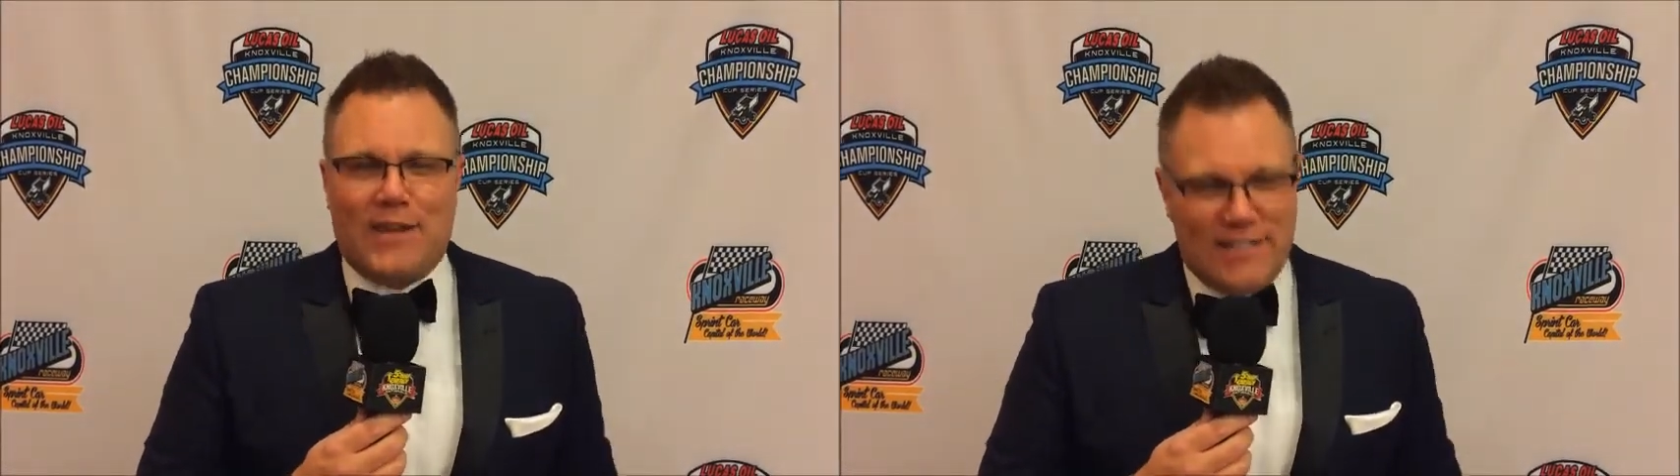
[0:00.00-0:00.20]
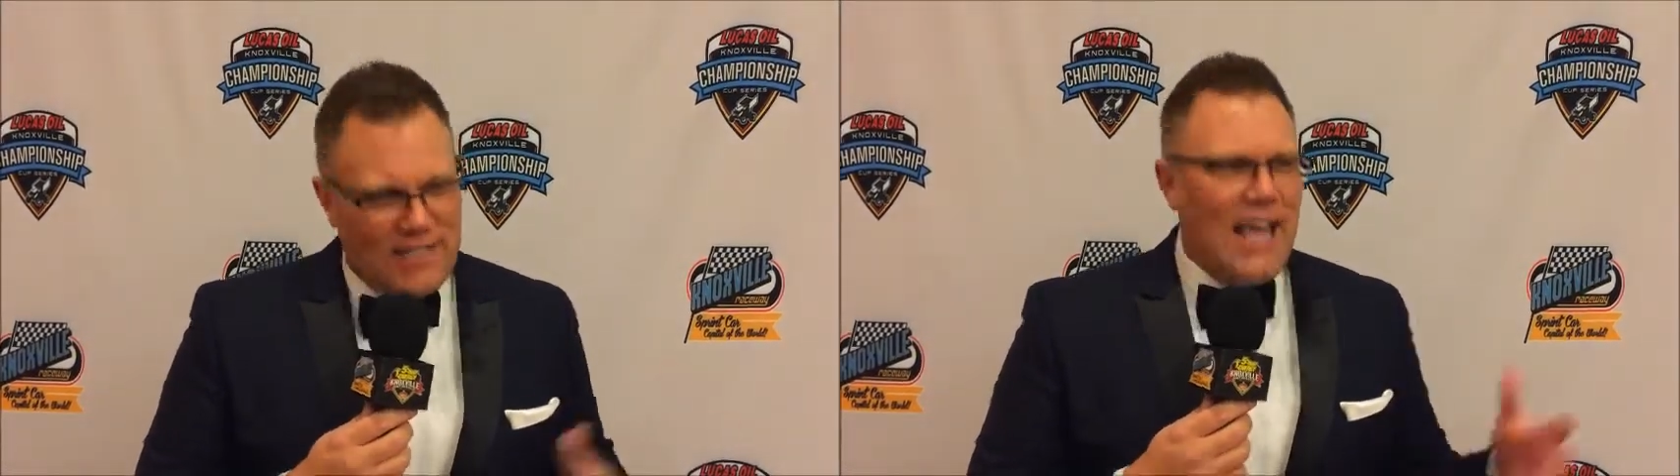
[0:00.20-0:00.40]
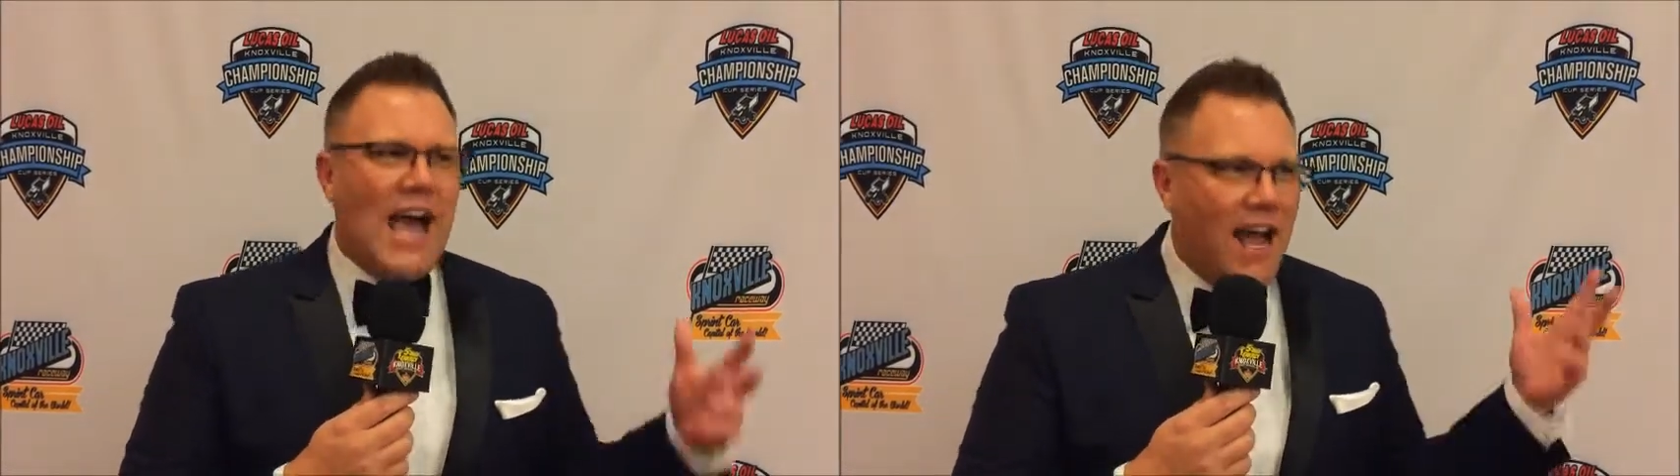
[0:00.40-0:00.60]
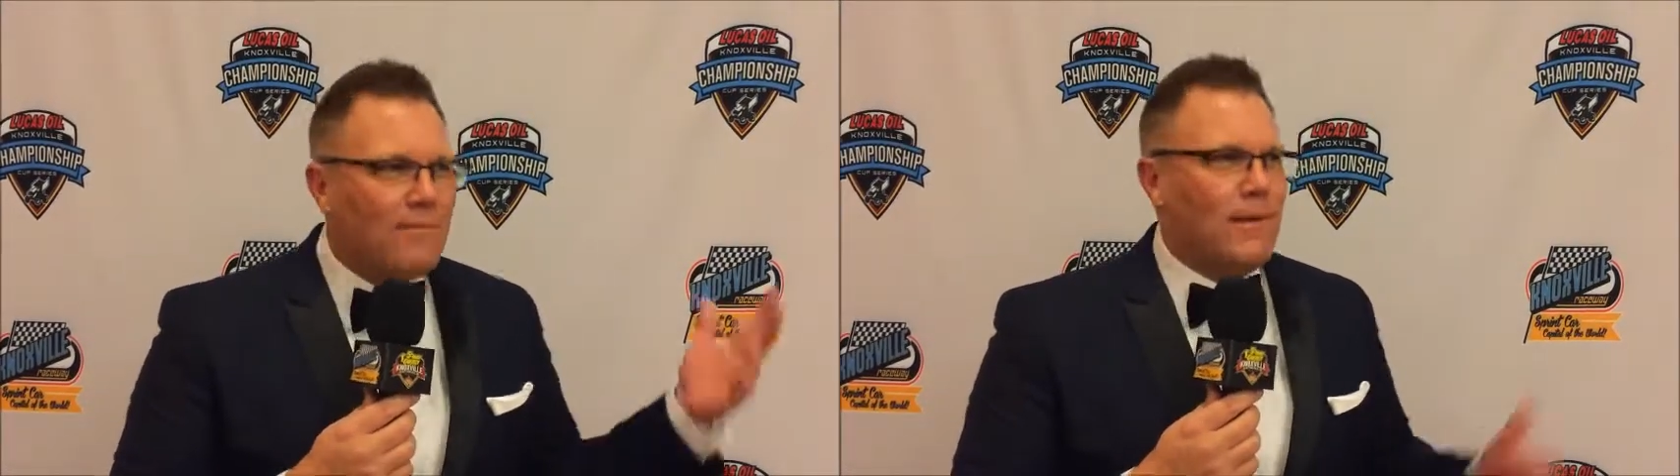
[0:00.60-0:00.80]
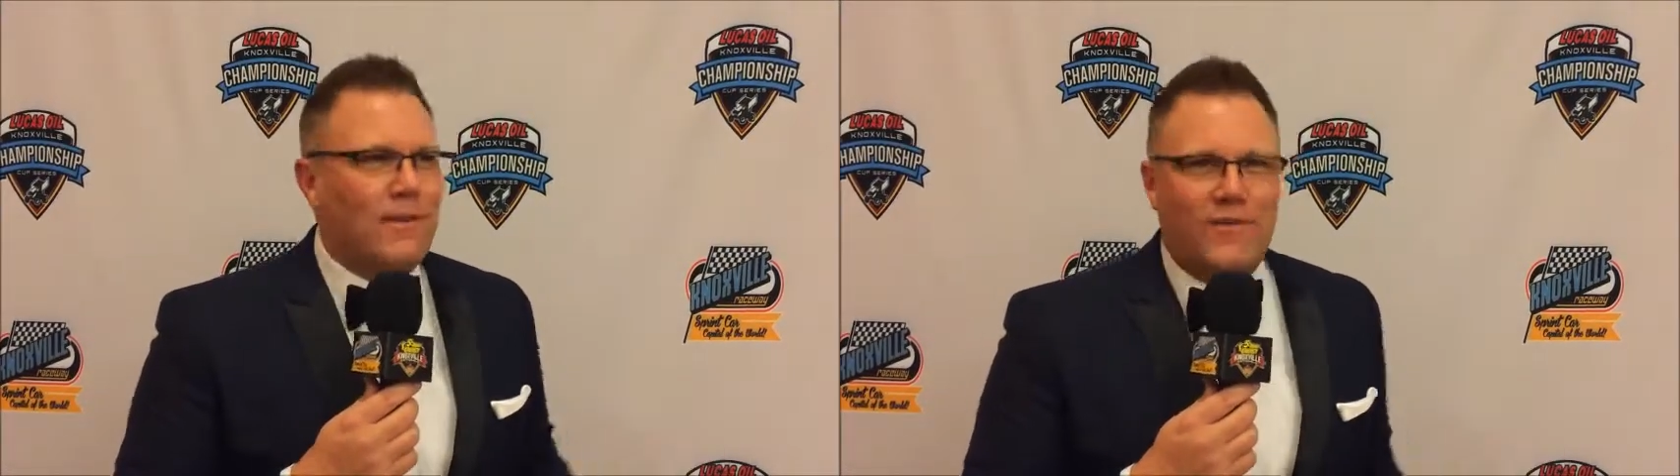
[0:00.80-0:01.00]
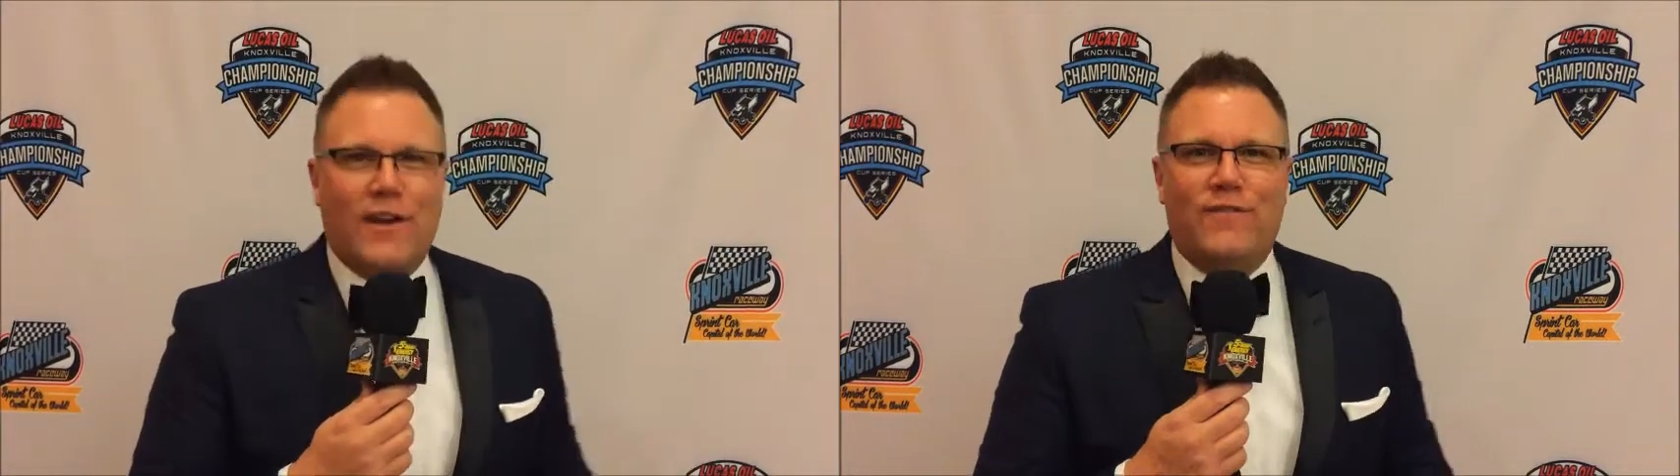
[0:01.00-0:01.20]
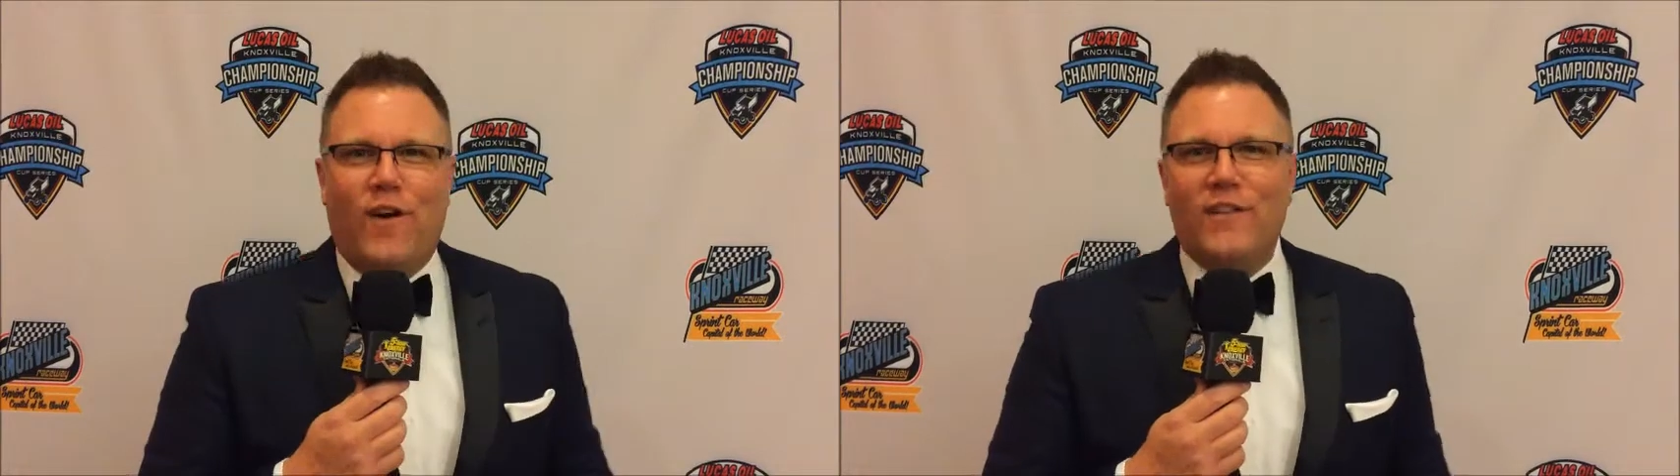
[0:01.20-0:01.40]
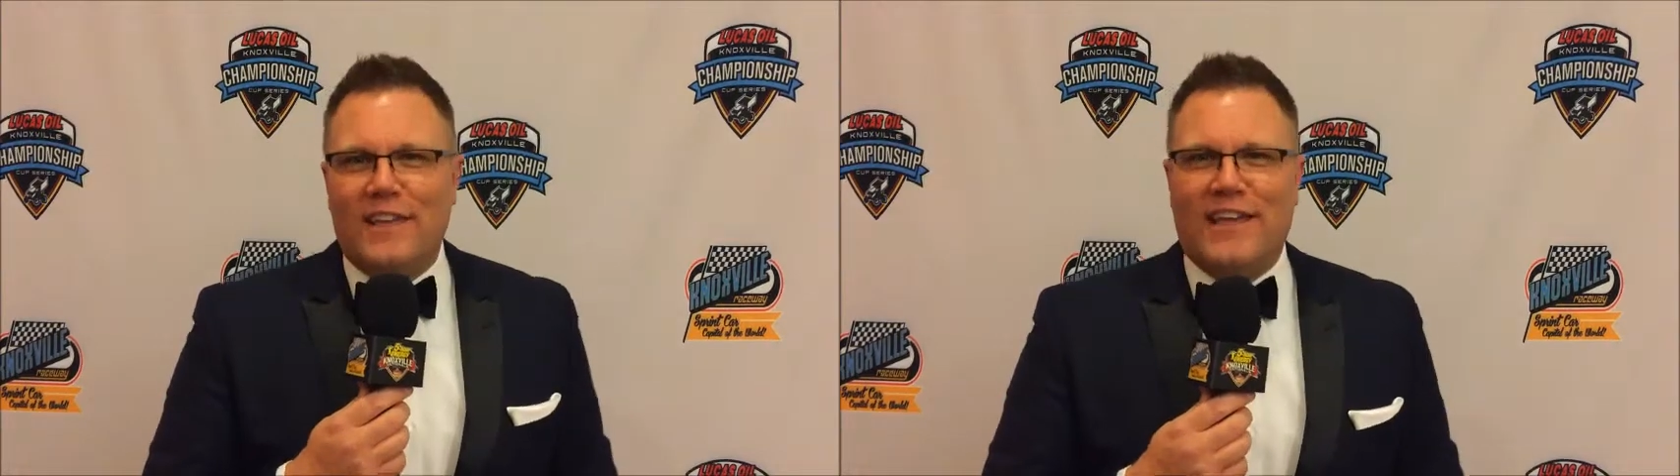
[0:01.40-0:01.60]
And I said, "Yeah, I remember it very
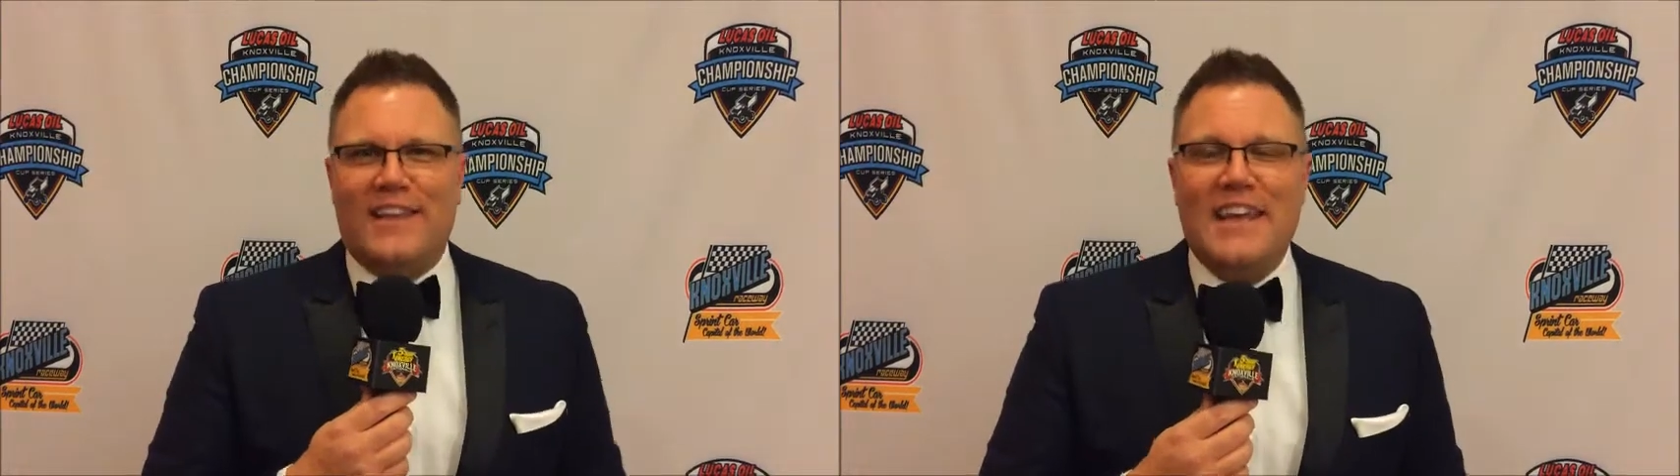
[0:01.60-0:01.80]
fondly."